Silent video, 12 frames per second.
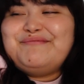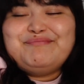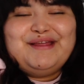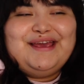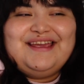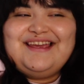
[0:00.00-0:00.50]

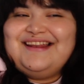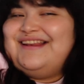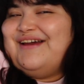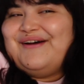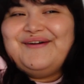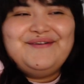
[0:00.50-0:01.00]
like,
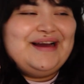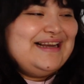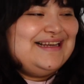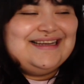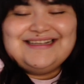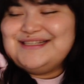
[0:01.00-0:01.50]
no, I
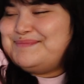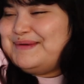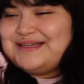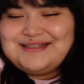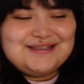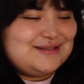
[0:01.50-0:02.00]
need to
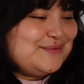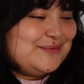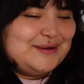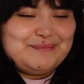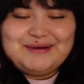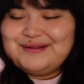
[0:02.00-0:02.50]
speak to
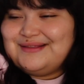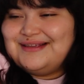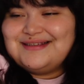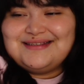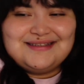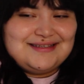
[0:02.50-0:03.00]
someone about
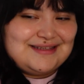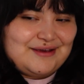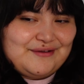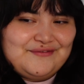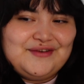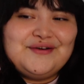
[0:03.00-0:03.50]
this. This is how
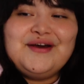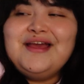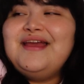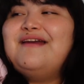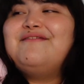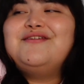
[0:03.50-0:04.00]
I feel.
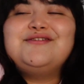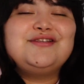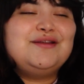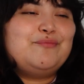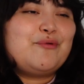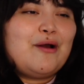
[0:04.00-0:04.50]
If there's
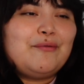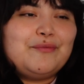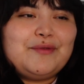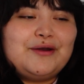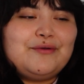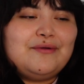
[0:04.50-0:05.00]
a problem
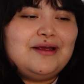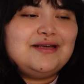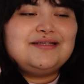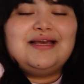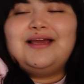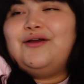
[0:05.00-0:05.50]
that
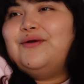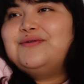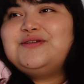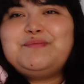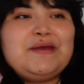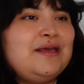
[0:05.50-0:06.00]
arises, I go
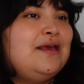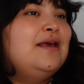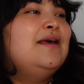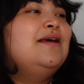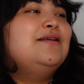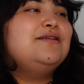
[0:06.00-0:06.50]
speak
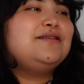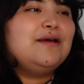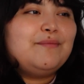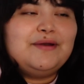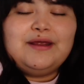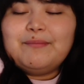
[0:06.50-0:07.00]
to
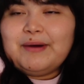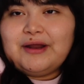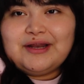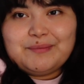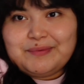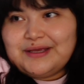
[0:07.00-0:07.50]
somebody
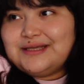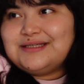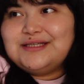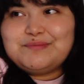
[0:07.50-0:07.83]
about it because it's